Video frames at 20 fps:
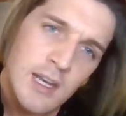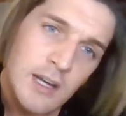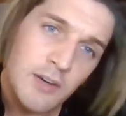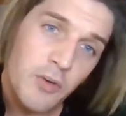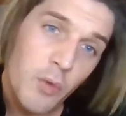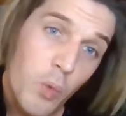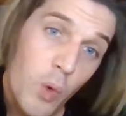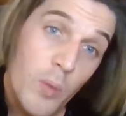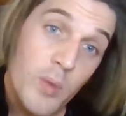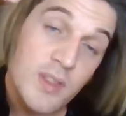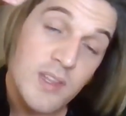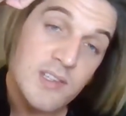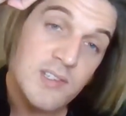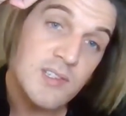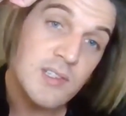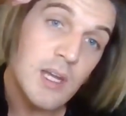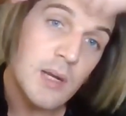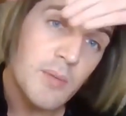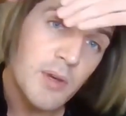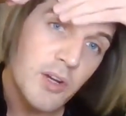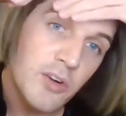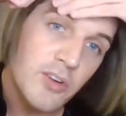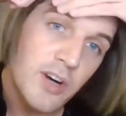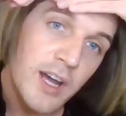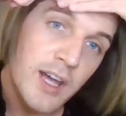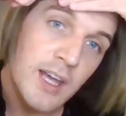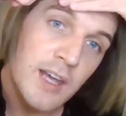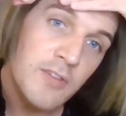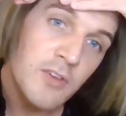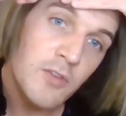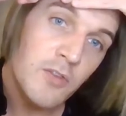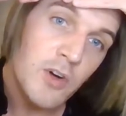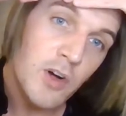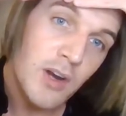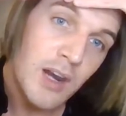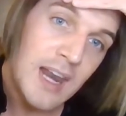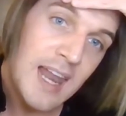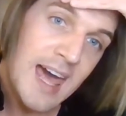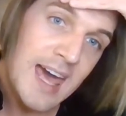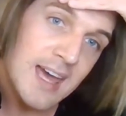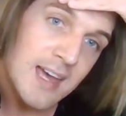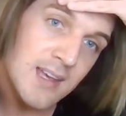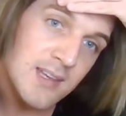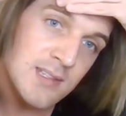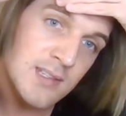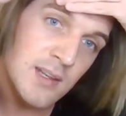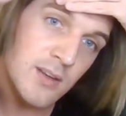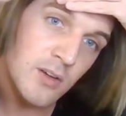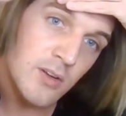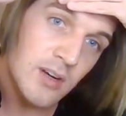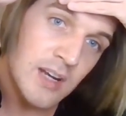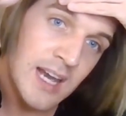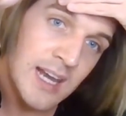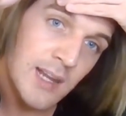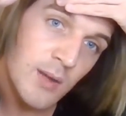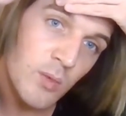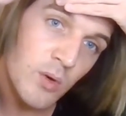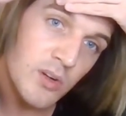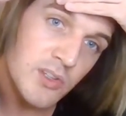Now for women, this is going to be great. If you've got layers and you're a lady